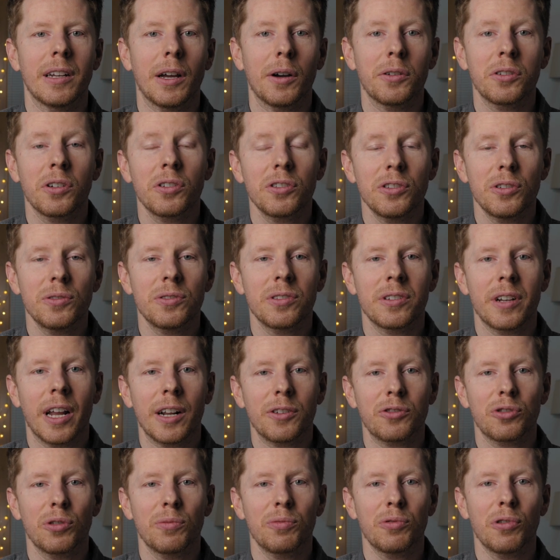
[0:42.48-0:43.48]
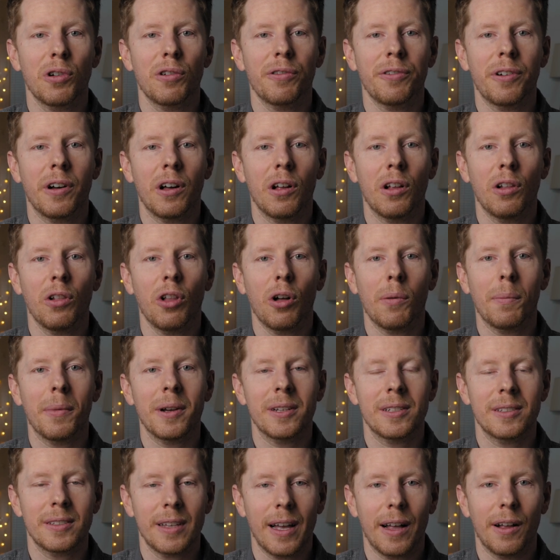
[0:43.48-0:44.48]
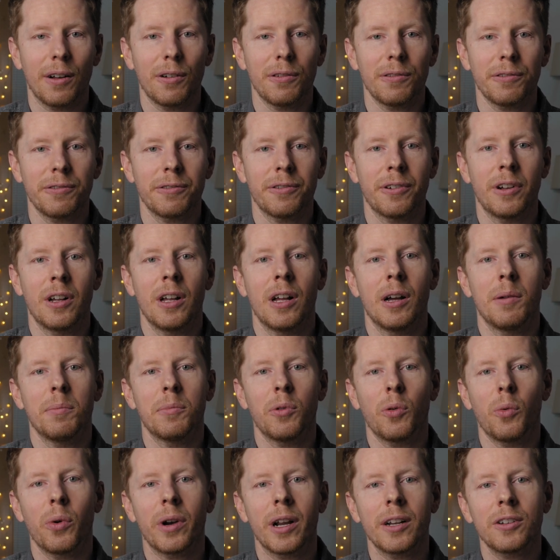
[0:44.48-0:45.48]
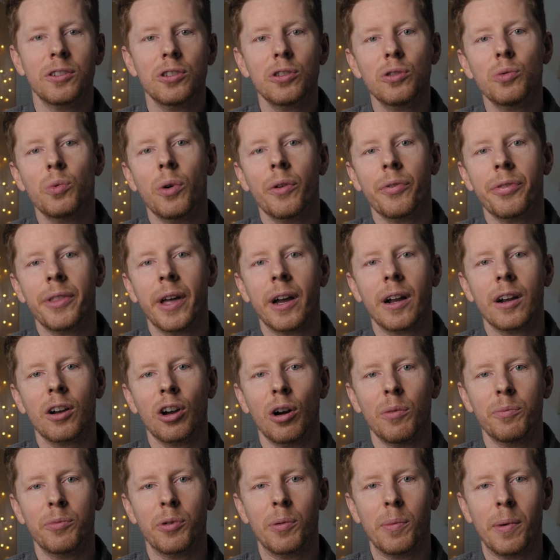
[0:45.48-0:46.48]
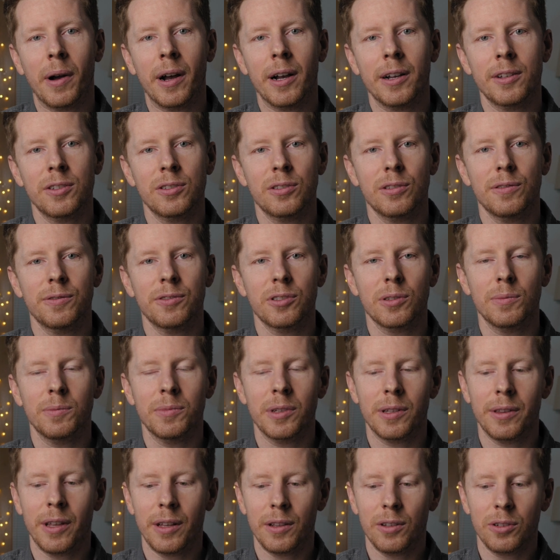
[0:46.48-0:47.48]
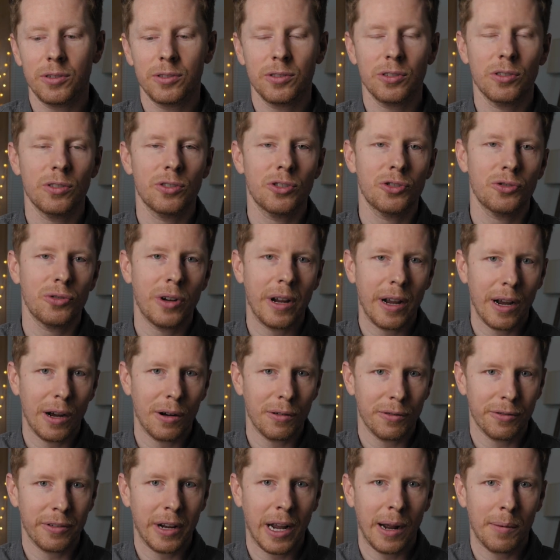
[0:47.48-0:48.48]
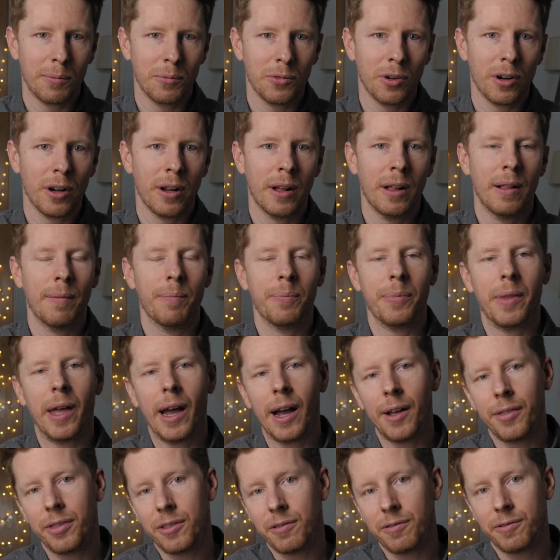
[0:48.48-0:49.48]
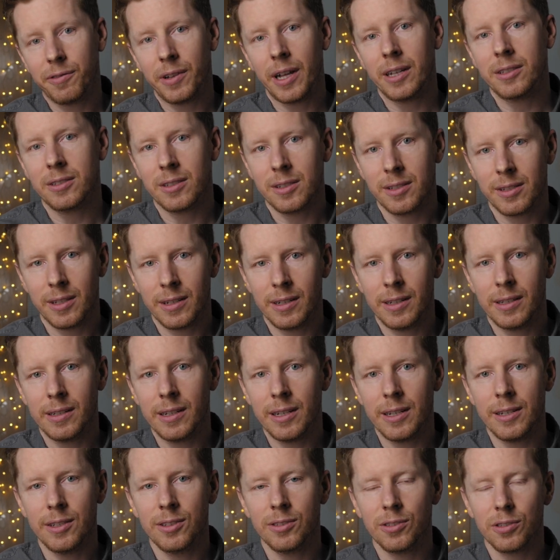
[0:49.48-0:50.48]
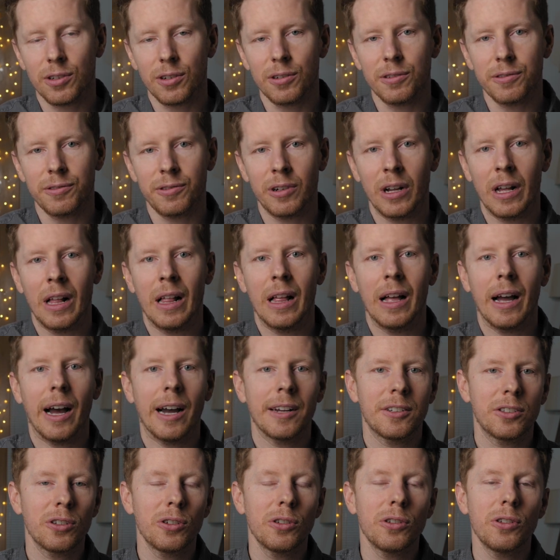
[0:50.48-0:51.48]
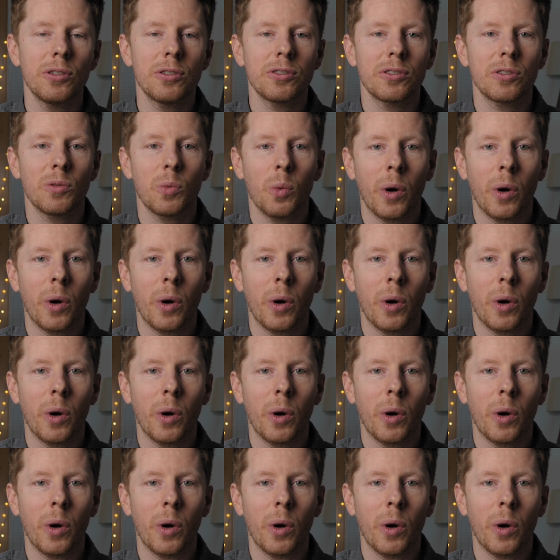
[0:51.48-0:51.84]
Now, I don't use the natural profile a lot myself, but when I do want that compromise of something that looks good straight out of camera and the flatter cine-d stuff, I do use the